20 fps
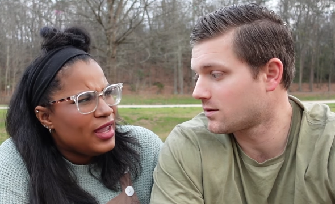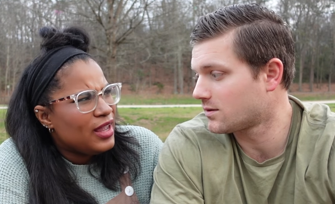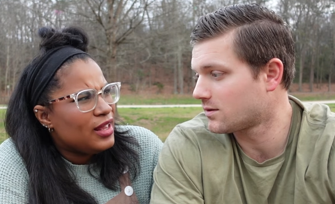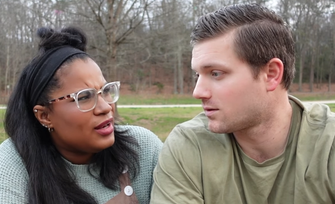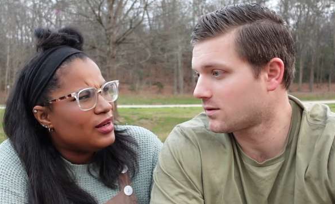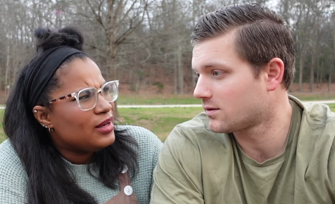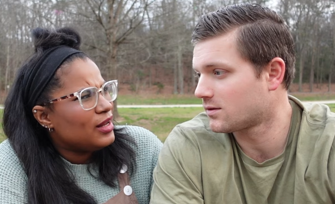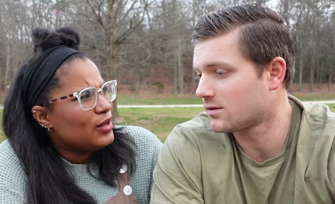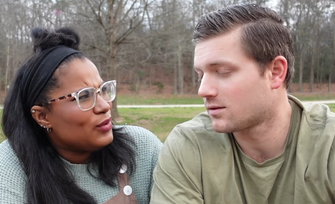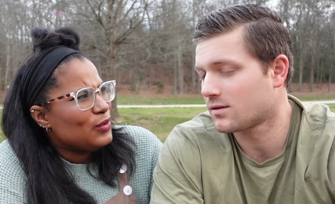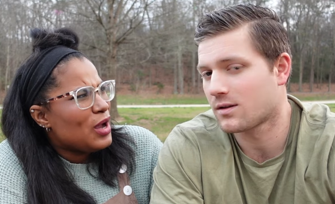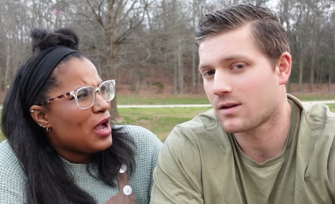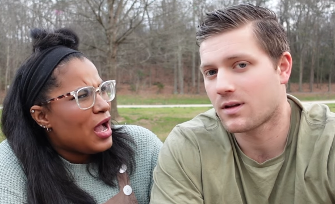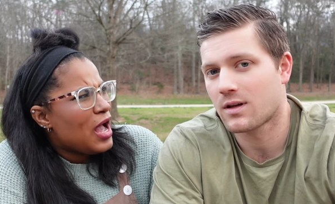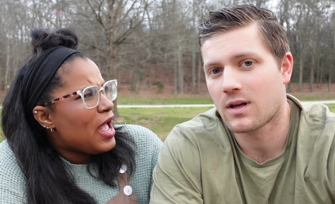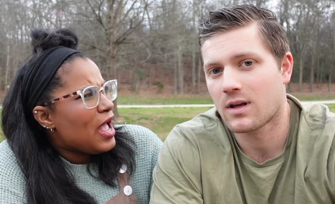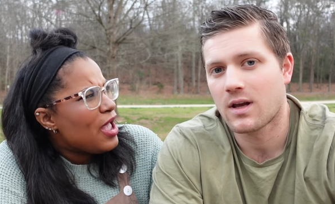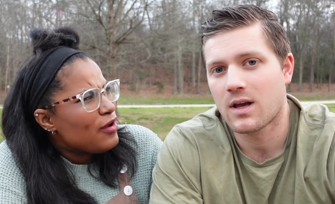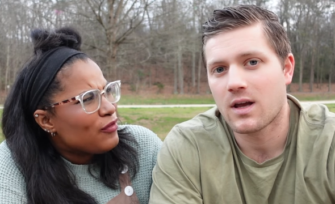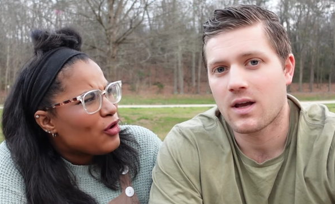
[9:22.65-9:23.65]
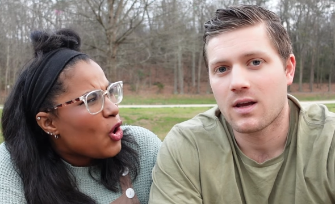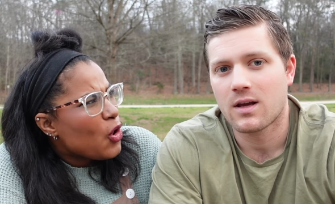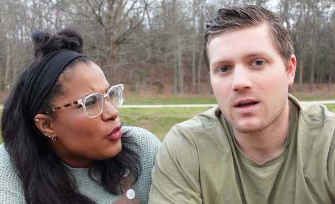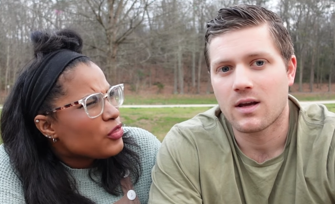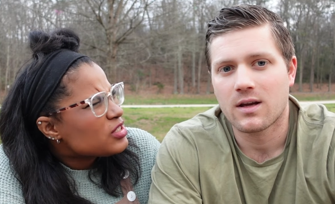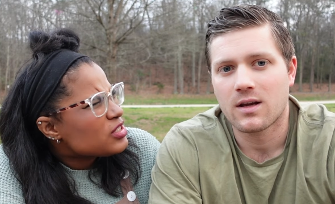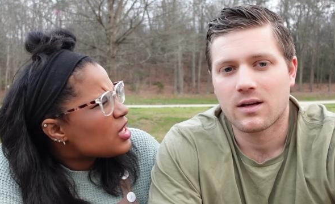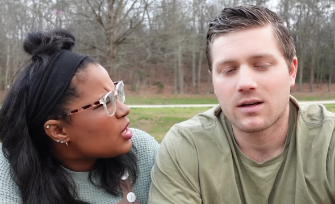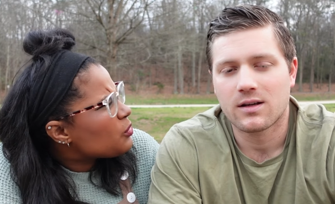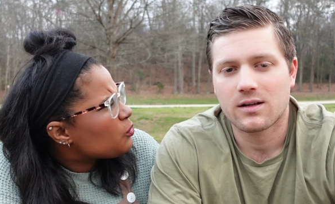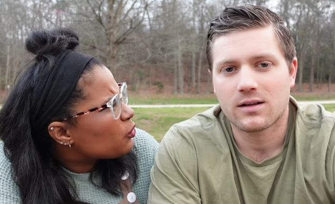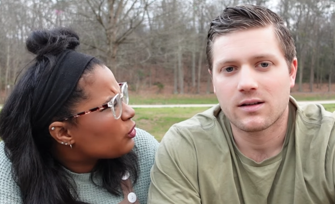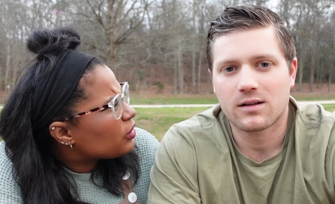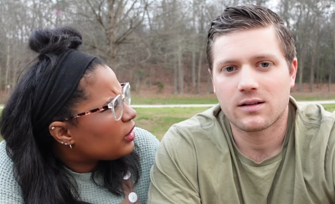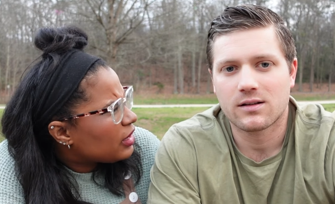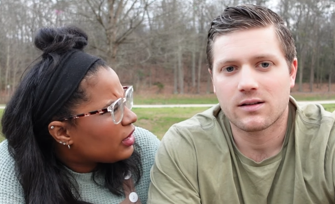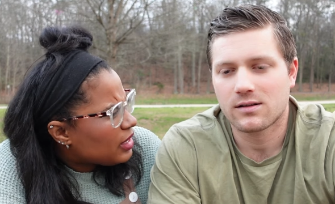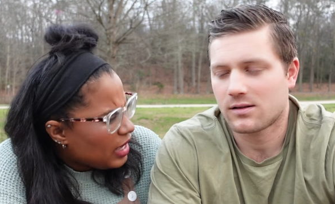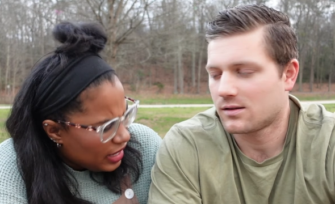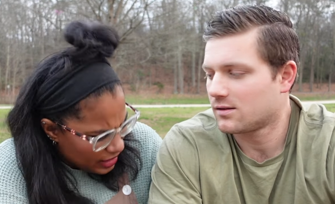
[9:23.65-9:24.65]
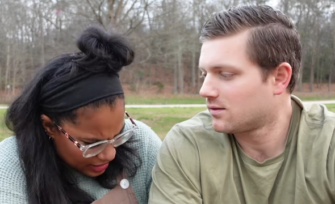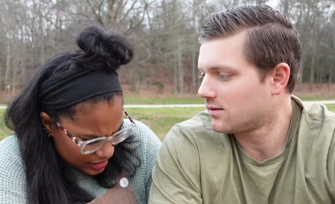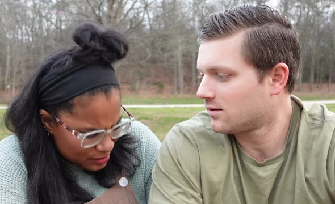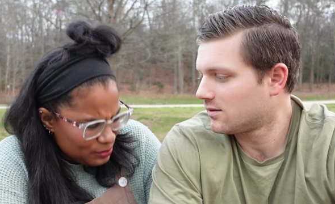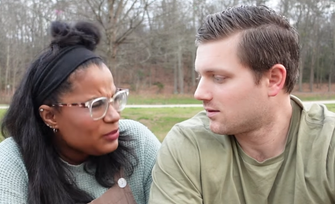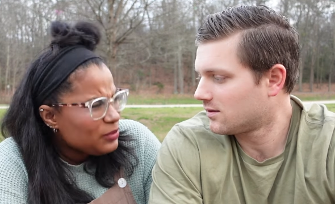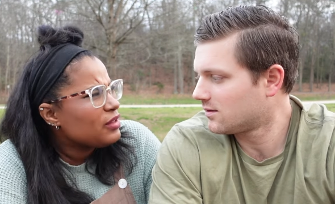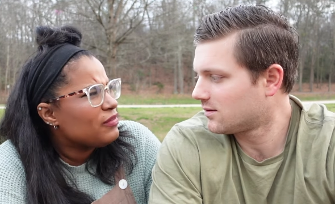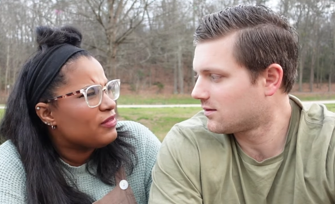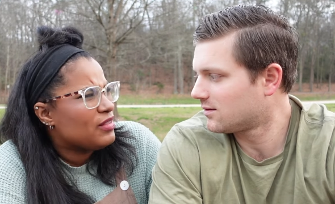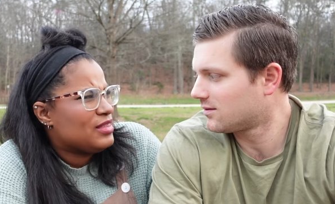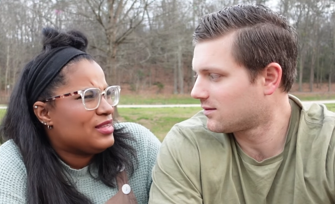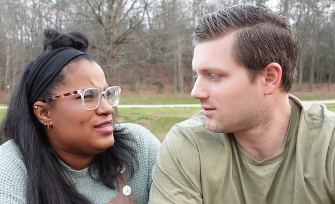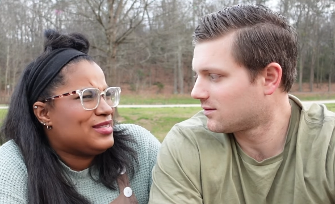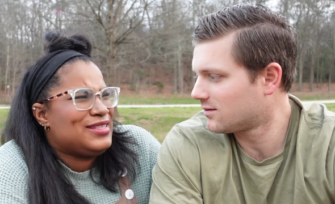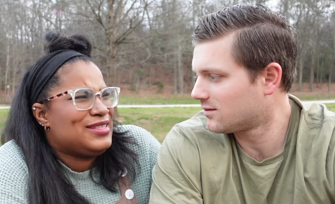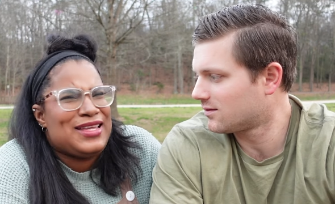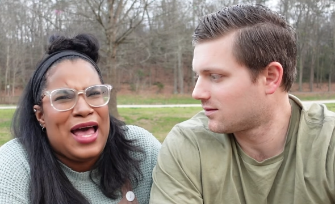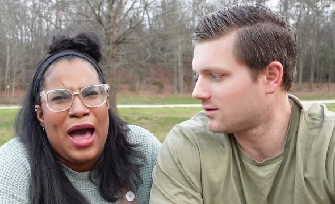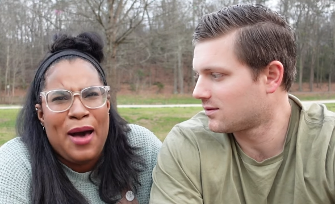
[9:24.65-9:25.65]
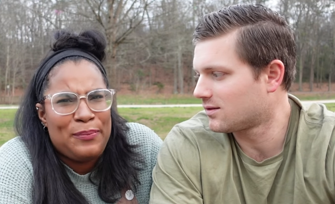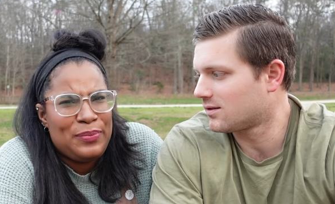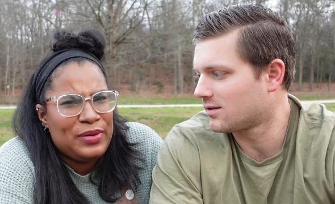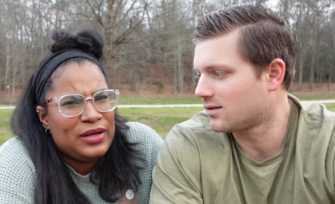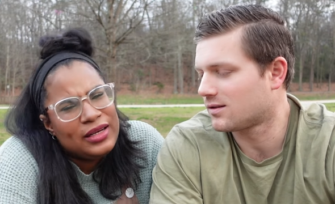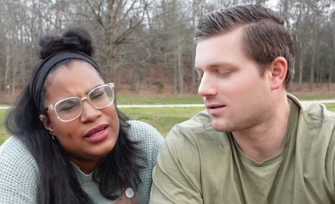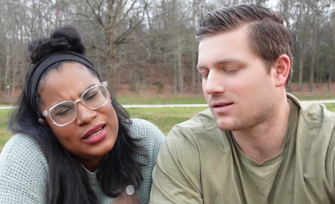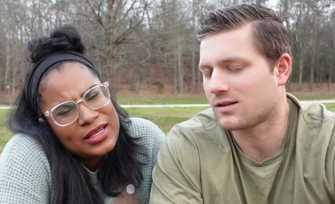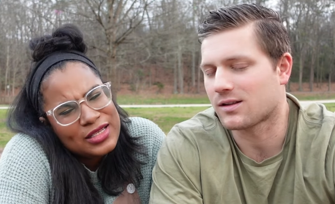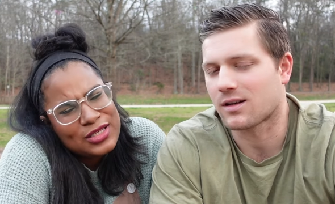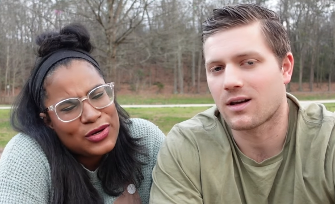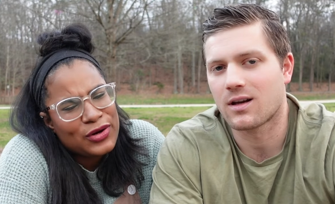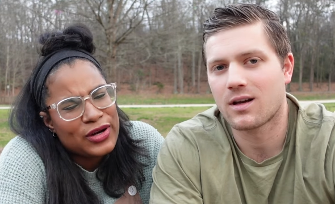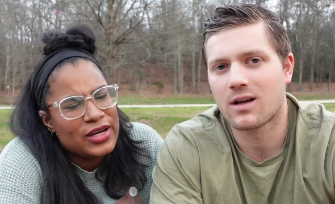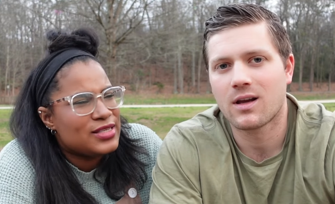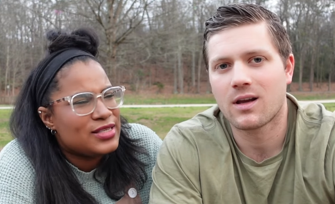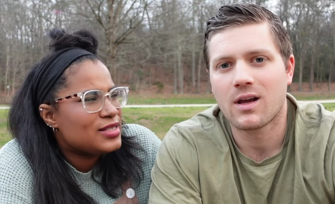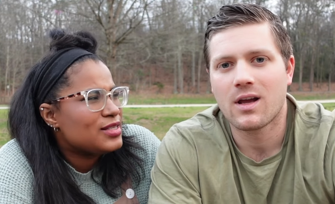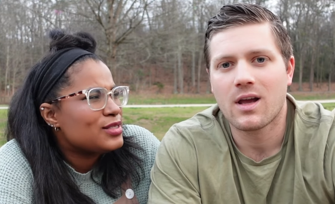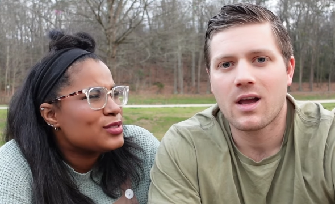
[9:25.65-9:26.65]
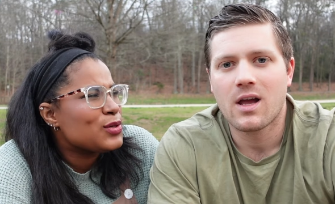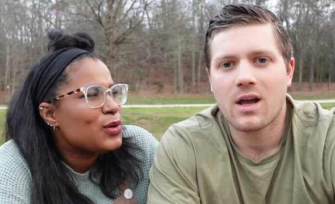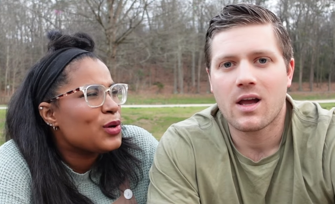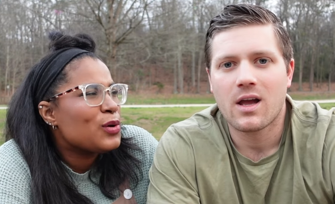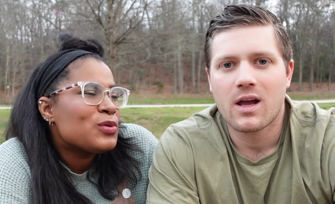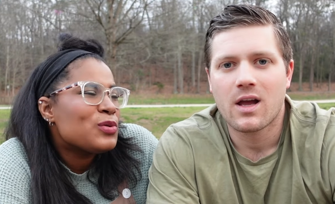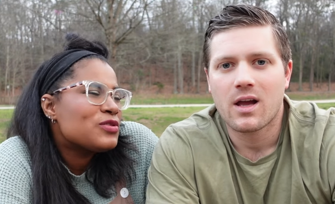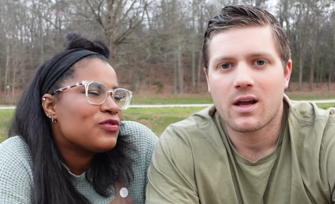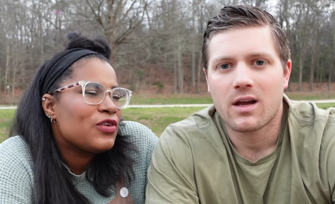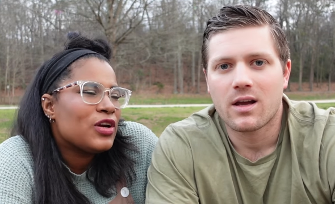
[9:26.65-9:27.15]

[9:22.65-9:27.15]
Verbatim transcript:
Speaker 1: and all the time we're like, I can't believe that this is happening and yeah. it's crazy. So it was